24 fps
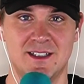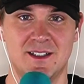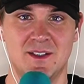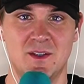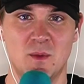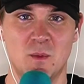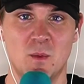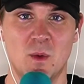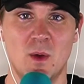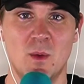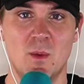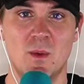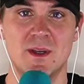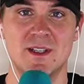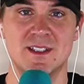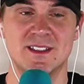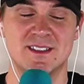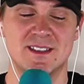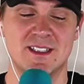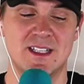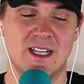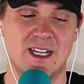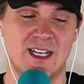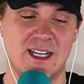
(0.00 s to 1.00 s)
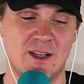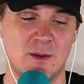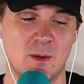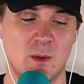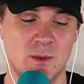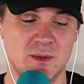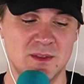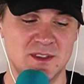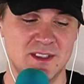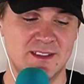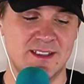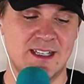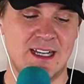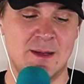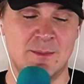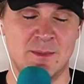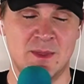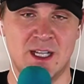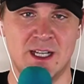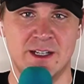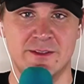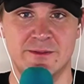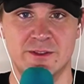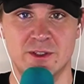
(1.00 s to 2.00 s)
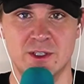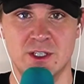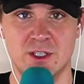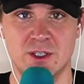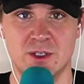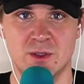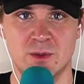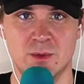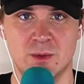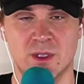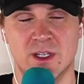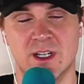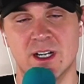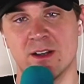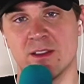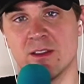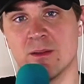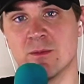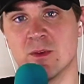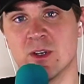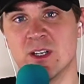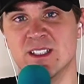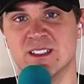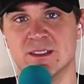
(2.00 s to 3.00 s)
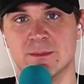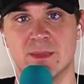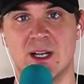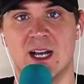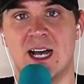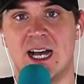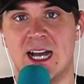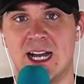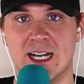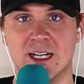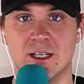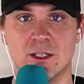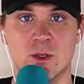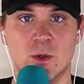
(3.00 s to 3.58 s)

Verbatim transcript: What it's, was uh, what was the timeline for you, or kind of the reason behind